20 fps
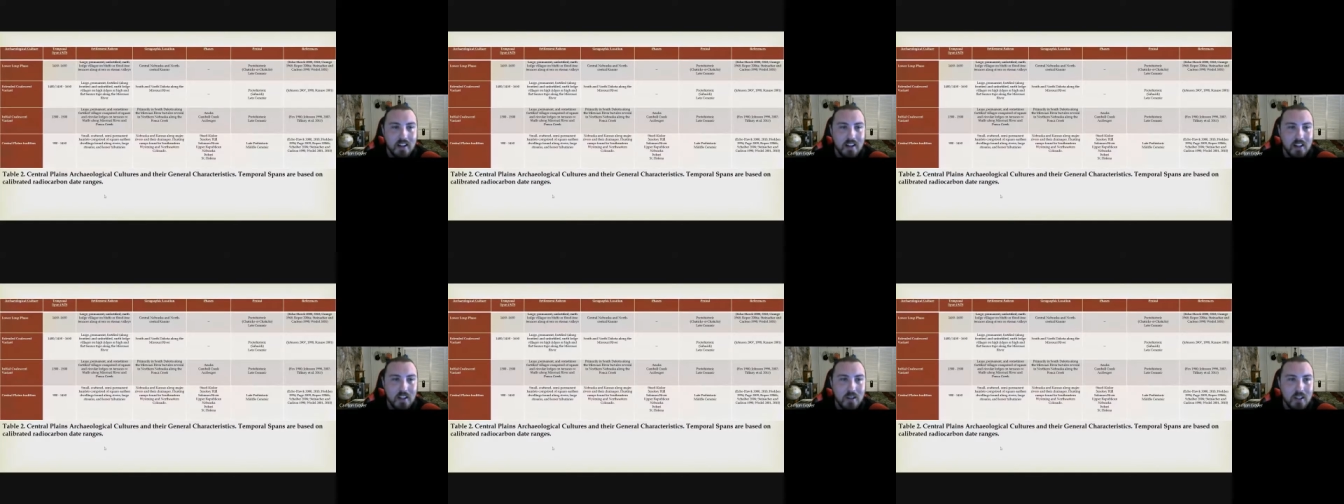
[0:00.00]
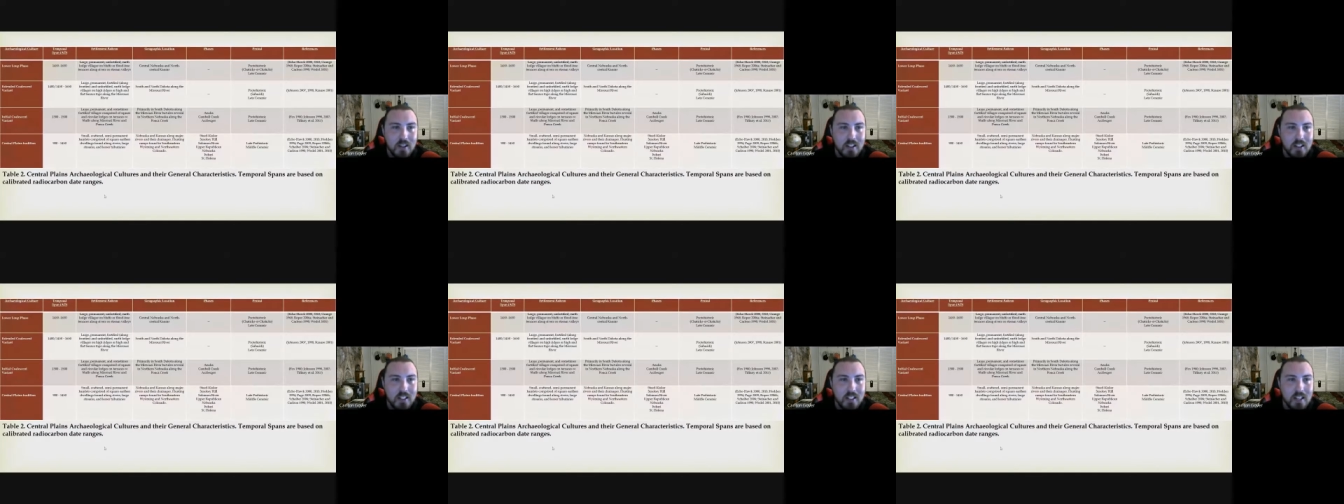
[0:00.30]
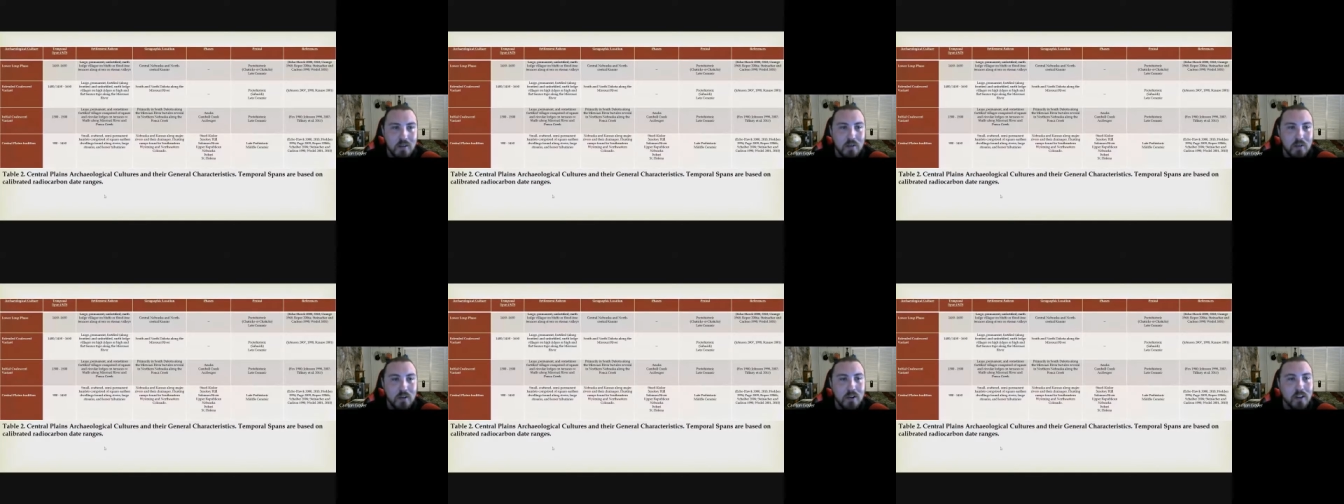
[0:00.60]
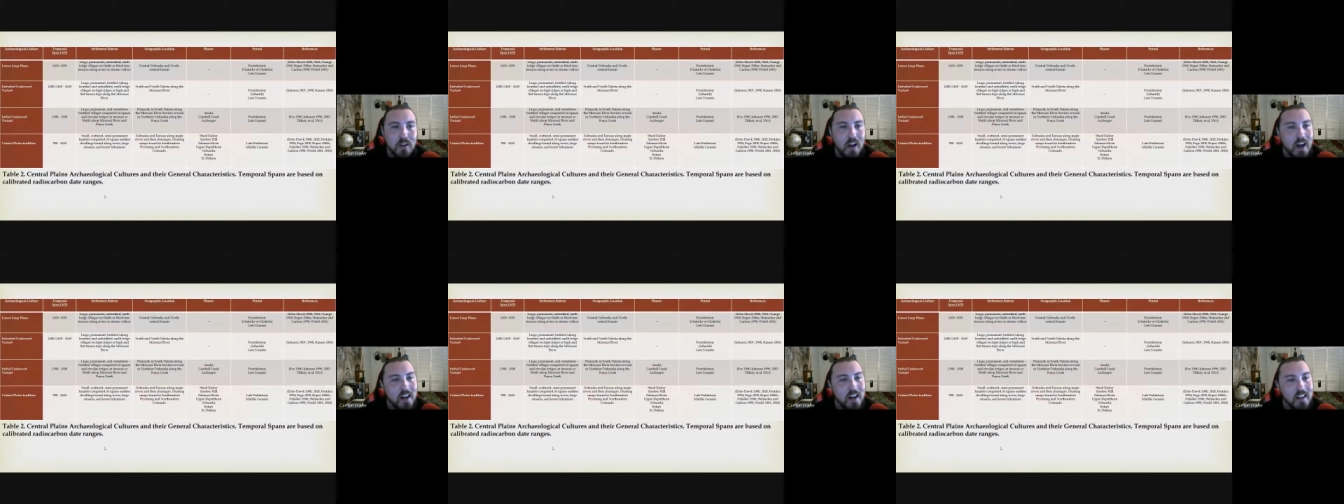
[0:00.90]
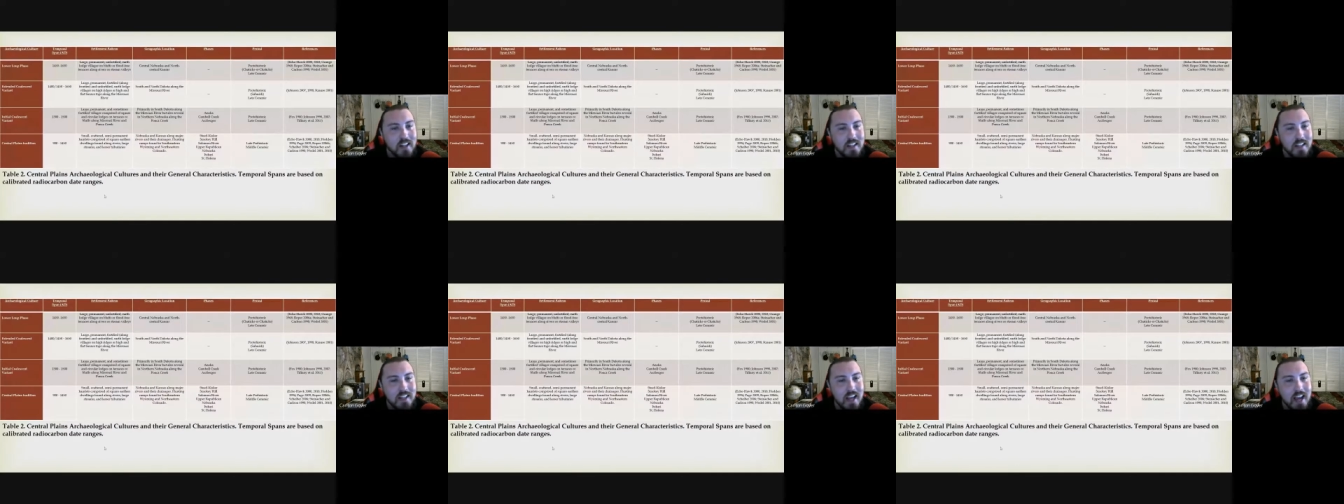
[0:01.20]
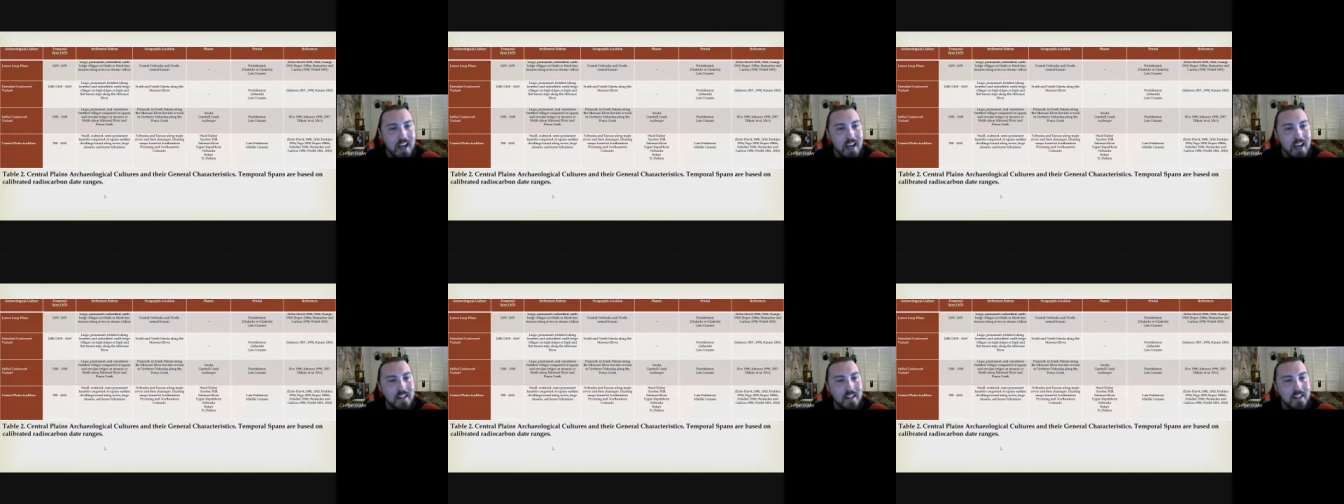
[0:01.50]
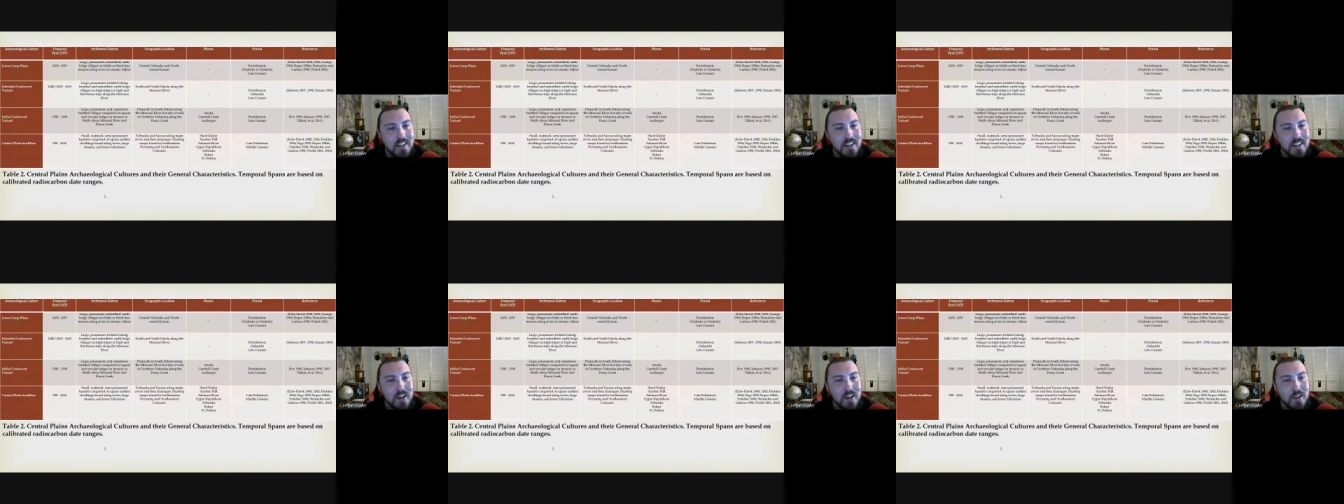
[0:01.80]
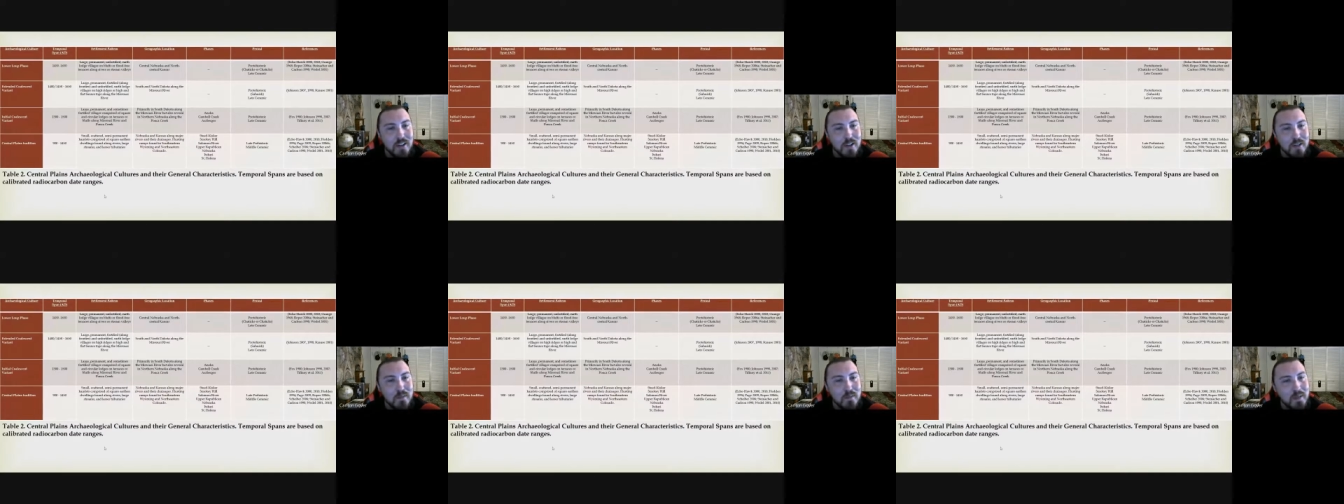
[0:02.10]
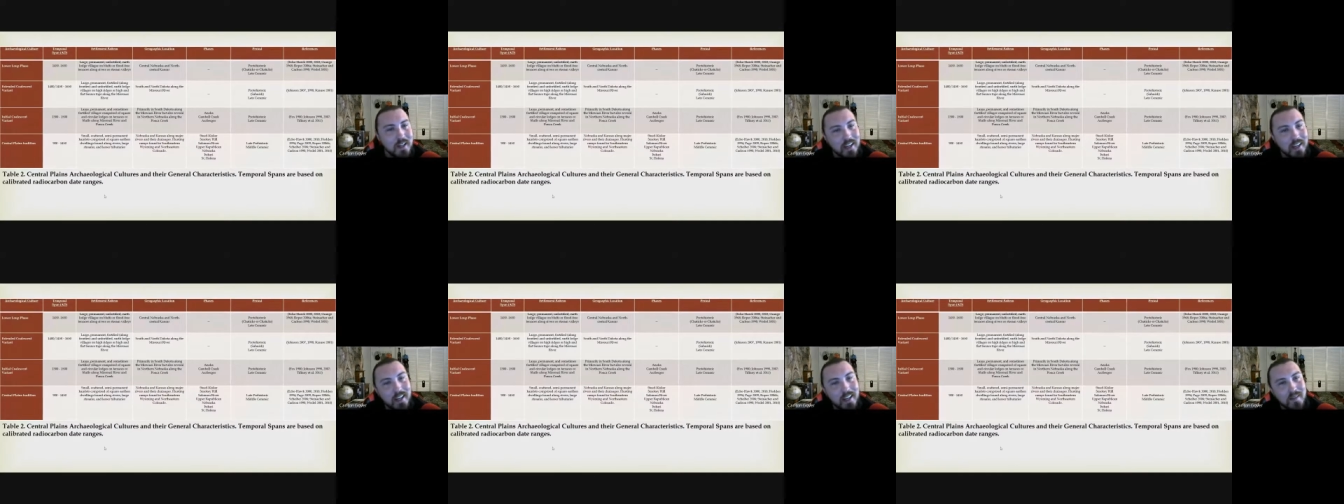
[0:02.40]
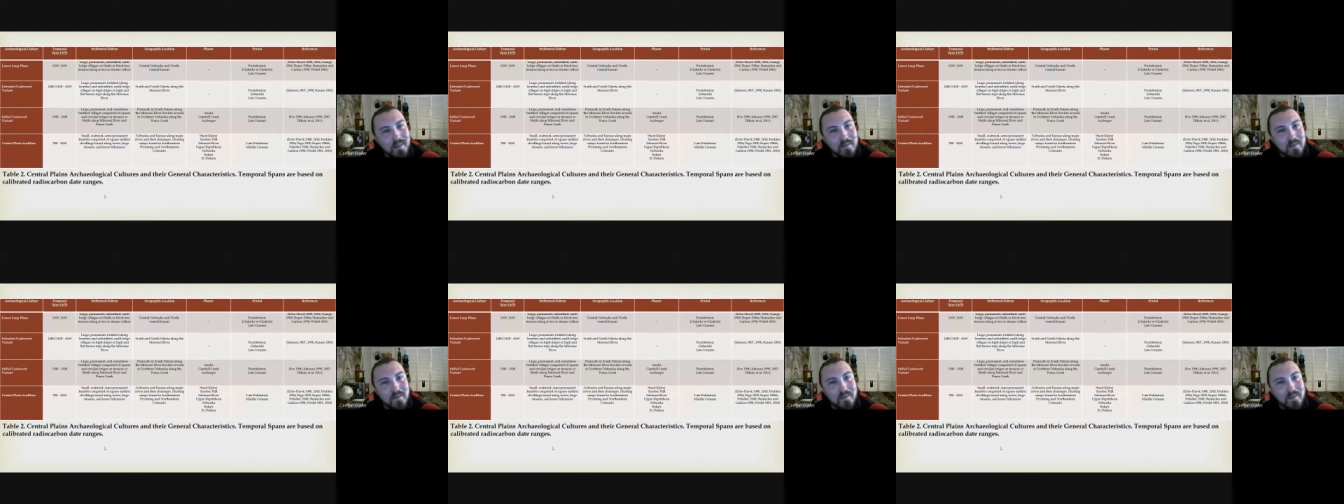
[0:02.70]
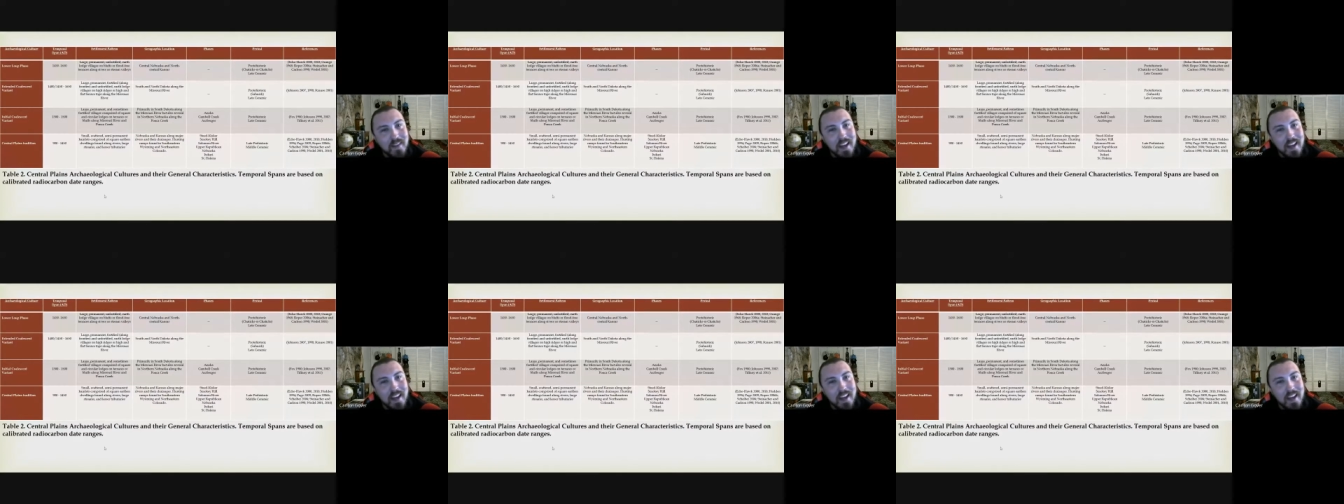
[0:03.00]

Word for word: you can see when a lot of these end and the others begin.